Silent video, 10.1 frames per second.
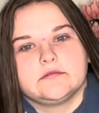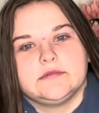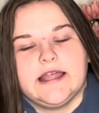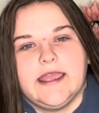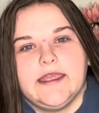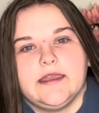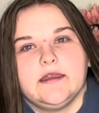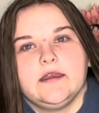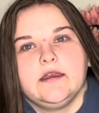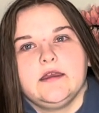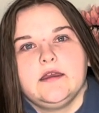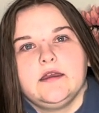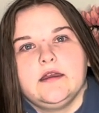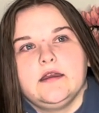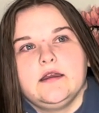I
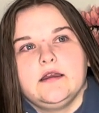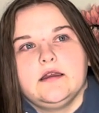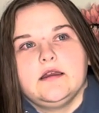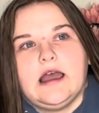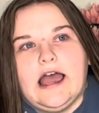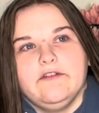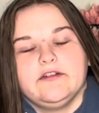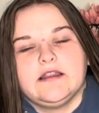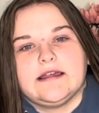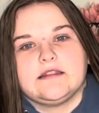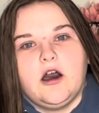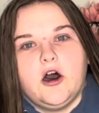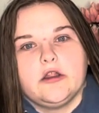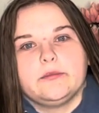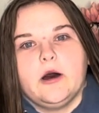feel like the
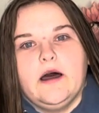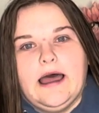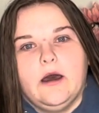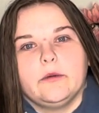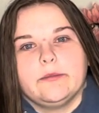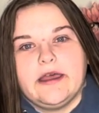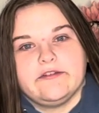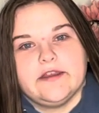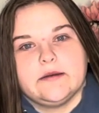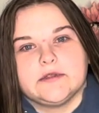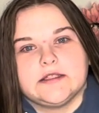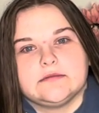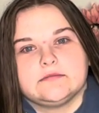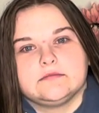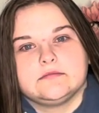oddball out with my family,
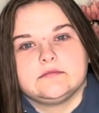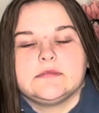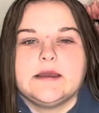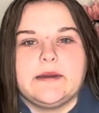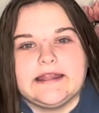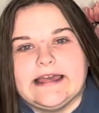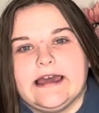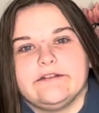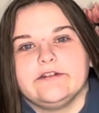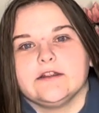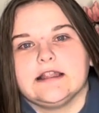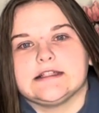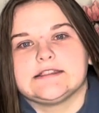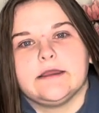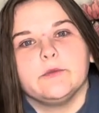and my dad felt that
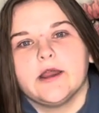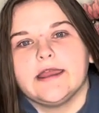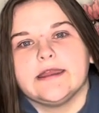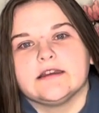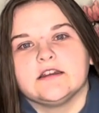same way.